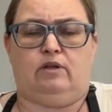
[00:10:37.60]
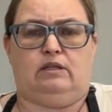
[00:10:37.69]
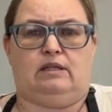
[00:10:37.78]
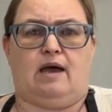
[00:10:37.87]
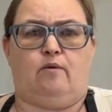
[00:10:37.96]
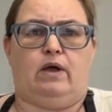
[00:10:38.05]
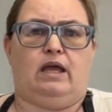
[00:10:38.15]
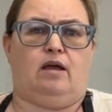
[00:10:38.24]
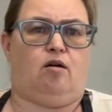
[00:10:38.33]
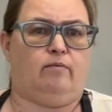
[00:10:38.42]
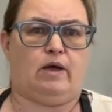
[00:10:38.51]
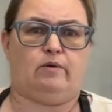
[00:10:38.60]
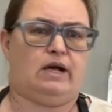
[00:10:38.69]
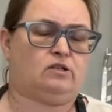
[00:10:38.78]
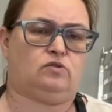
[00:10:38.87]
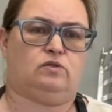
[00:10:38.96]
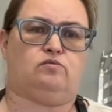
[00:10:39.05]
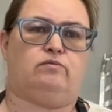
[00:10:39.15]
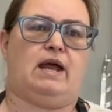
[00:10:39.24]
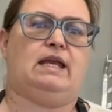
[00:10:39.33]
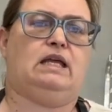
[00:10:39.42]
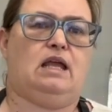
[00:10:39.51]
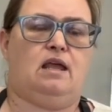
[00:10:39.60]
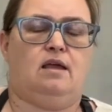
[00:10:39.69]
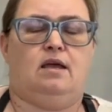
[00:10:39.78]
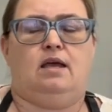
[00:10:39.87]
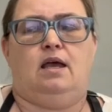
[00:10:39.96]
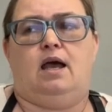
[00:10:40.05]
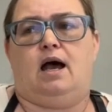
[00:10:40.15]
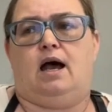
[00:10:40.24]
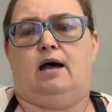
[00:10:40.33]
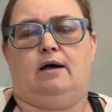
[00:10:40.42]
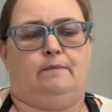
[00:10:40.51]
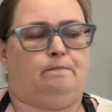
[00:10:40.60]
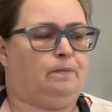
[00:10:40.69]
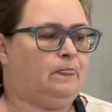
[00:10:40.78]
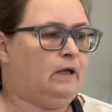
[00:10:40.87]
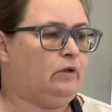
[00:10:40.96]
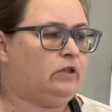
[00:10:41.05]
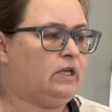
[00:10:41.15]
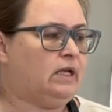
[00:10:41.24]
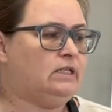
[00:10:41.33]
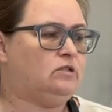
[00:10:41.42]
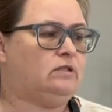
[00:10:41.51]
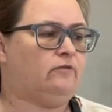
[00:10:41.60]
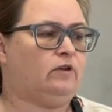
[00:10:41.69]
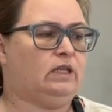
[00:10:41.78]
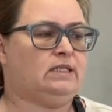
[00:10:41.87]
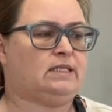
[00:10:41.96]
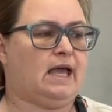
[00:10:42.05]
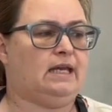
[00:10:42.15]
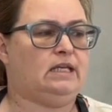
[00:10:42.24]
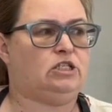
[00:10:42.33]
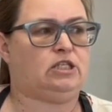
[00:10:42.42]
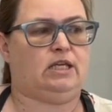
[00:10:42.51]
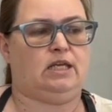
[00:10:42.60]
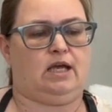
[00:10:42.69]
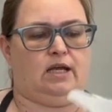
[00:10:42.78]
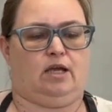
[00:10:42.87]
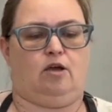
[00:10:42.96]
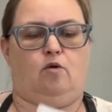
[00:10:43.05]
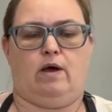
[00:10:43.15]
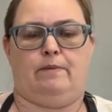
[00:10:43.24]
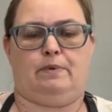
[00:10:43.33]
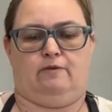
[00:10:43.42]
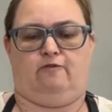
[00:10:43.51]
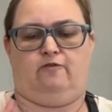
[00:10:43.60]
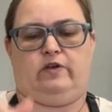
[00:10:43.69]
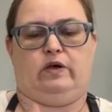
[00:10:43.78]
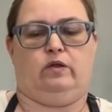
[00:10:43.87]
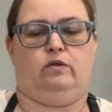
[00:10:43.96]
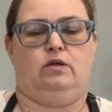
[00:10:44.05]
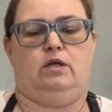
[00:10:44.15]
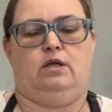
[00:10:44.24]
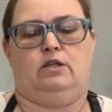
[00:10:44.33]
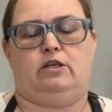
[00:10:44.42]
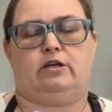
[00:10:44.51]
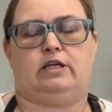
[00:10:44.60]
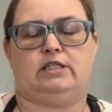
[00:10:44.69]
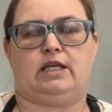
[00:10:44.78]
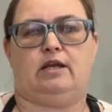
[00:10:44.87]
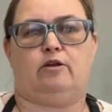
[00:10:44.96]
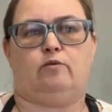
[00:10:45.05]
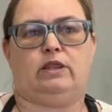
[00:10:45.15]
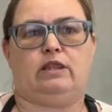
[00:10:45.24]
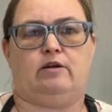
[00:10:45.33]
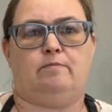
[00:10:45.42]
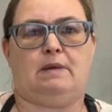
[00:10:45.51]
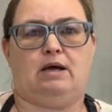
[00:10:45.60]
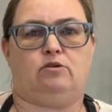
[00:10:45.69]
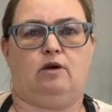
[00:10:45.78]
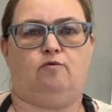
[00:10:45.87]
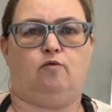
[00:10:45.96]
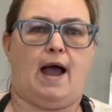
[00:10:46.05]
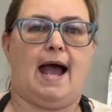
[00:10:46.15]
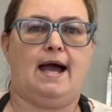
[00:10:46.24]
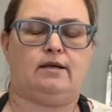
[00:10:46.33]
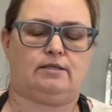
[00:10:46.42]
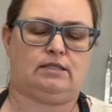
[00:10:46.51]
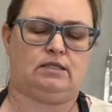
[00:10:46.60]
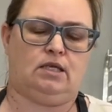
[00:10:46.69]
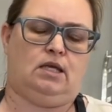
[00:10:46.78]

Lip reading: That way all my wax was ready. The only thing I do differently is I had each lady kind of go up and fill their container with their amount of wax.